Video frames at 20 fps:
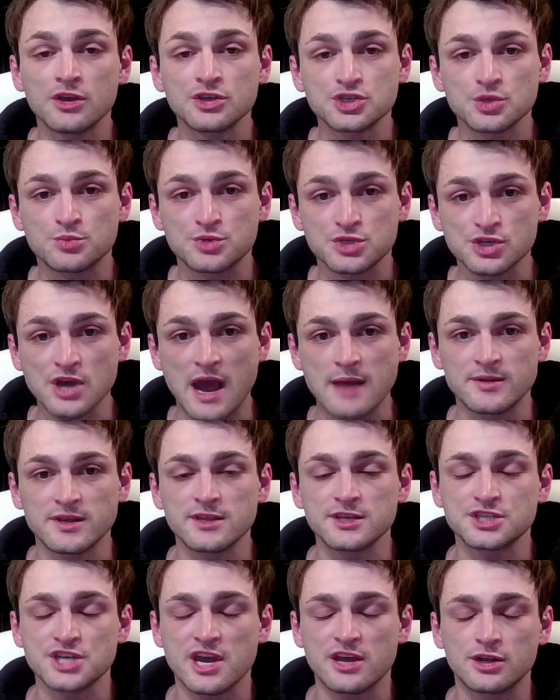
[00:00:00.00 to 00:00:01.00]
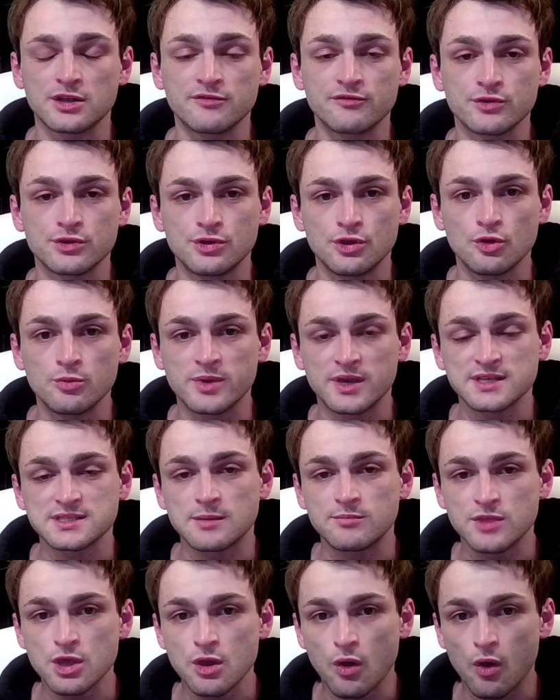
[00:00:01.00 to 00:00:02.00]
Subscribe to the channel if you're new, because
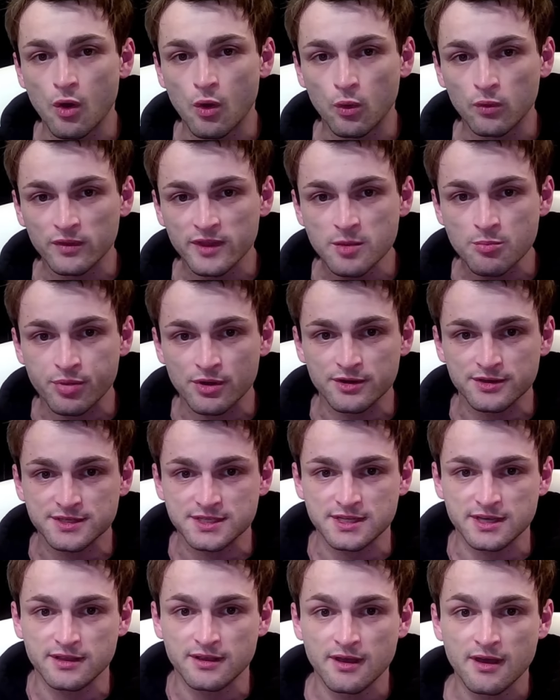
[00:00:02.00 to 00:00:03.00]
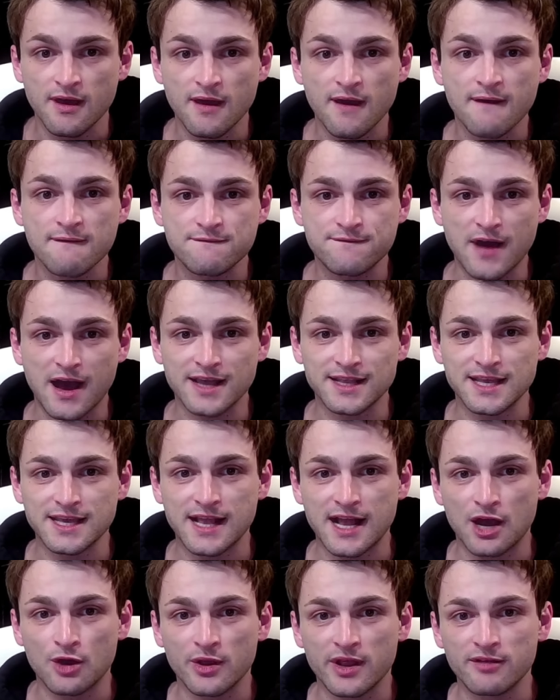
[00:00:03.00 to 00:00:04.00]
I'm the only person finding
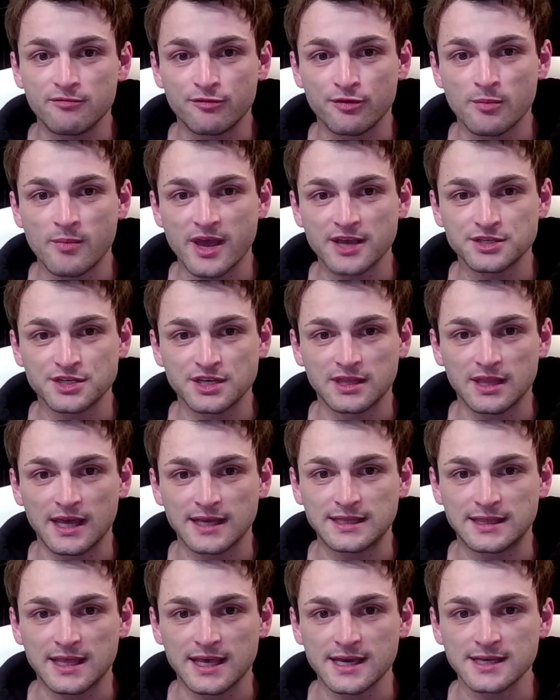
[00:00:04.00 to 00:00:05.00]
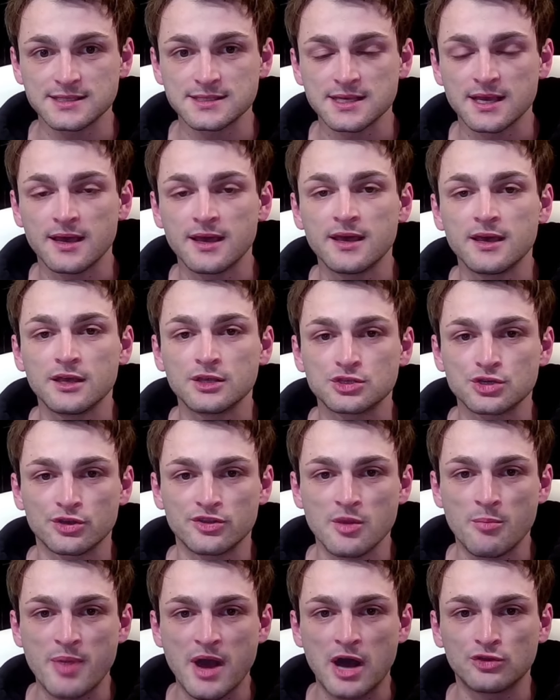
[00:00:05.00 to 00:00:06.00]
out information like this. Turn
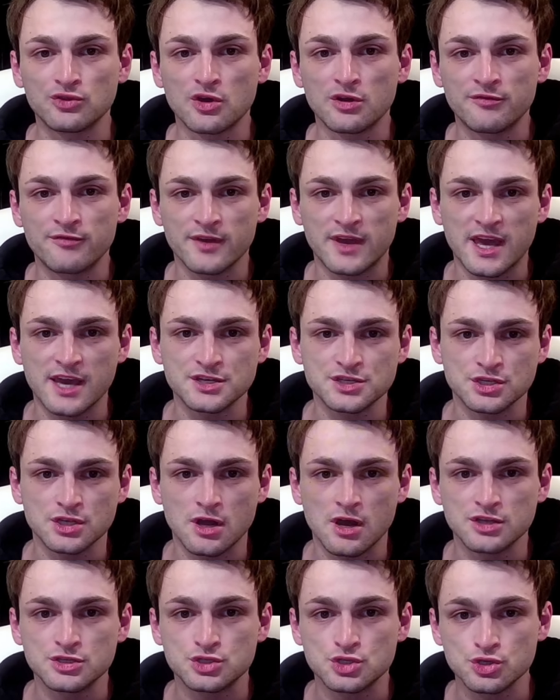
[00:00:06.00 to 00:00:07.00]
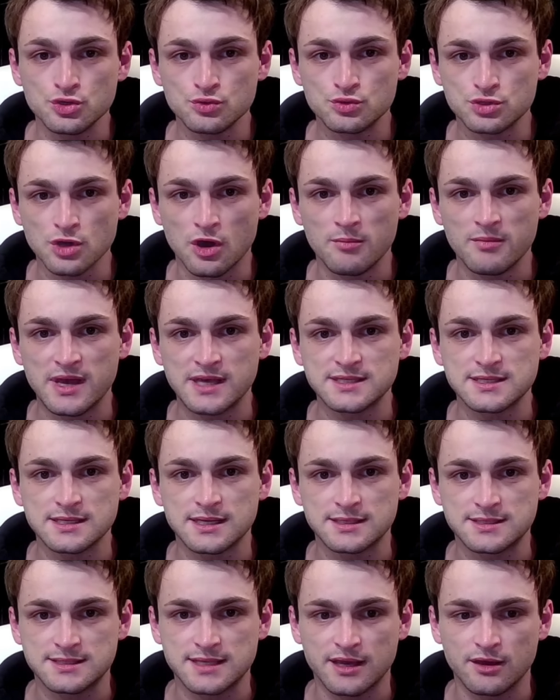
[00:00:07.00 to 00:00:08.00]
the bell notification on so you don't miss
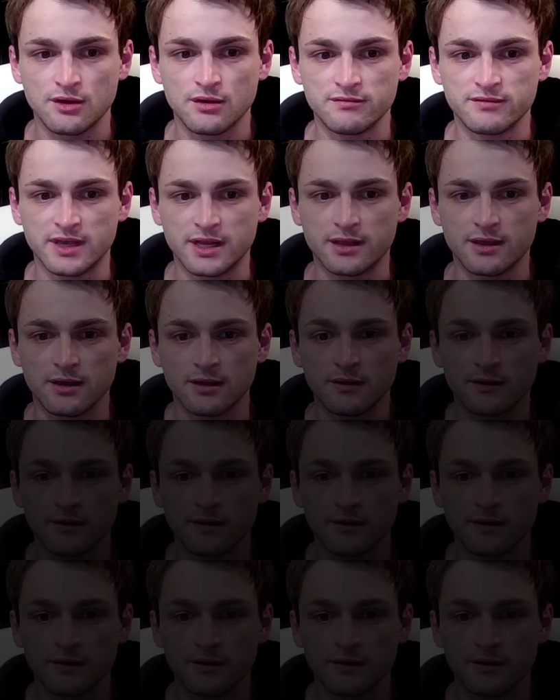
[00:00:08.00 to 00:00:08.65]
a single video.